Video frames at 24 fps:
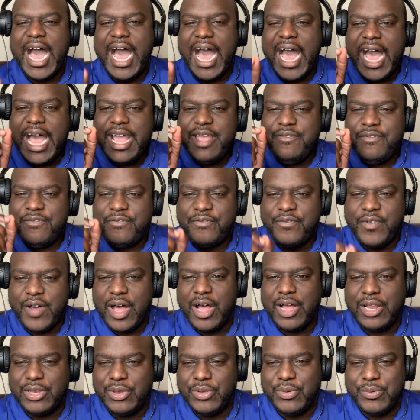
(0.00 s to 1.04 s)
I
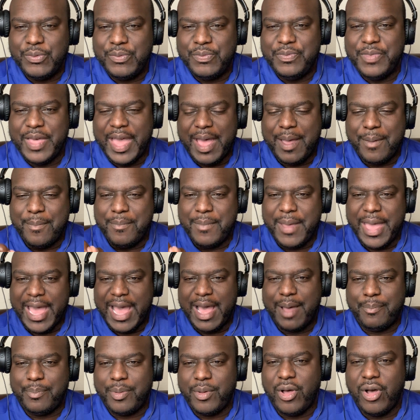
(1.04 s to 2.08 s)
followed that
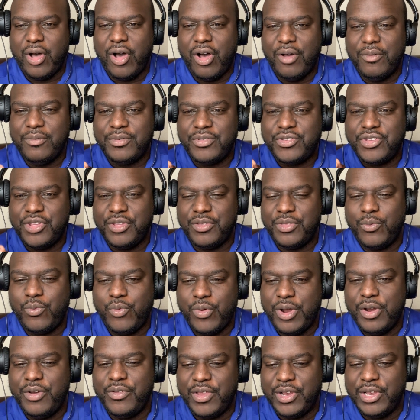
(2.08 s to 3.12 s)
map to
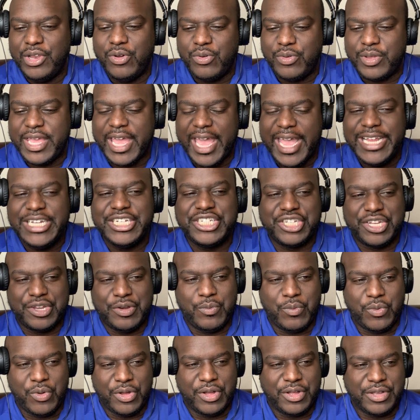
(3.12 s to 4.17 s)
where the
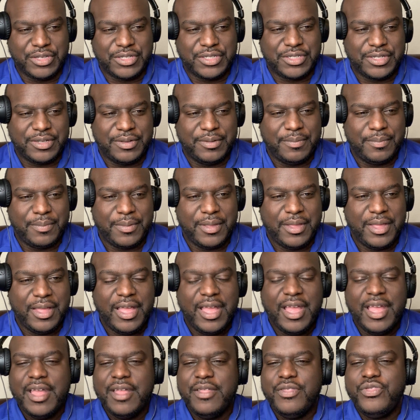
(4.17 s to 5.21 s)
location was.
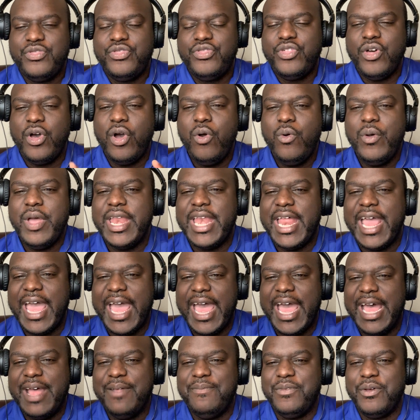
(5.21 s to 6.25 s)
Though it
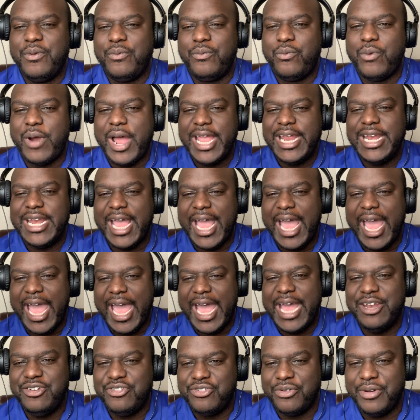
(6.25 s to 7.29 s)
had the right
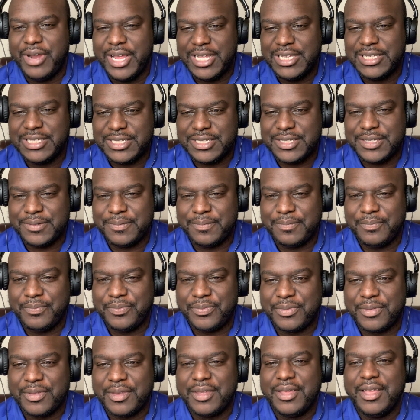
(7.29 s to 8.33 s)
address,
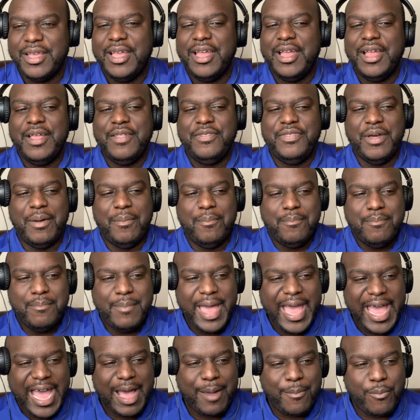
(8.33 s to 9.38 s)
the
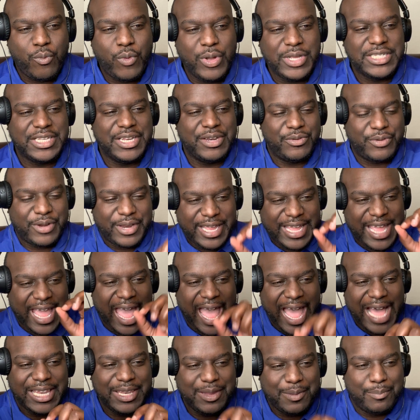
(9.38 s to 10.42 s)
map wasn't
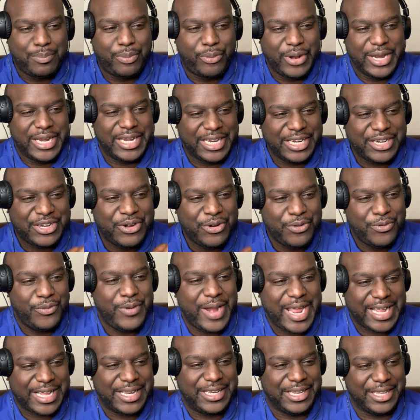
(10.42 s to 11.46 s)
calibrated
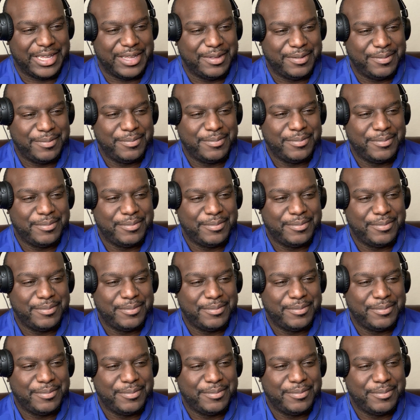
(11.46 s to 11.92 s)
correctly.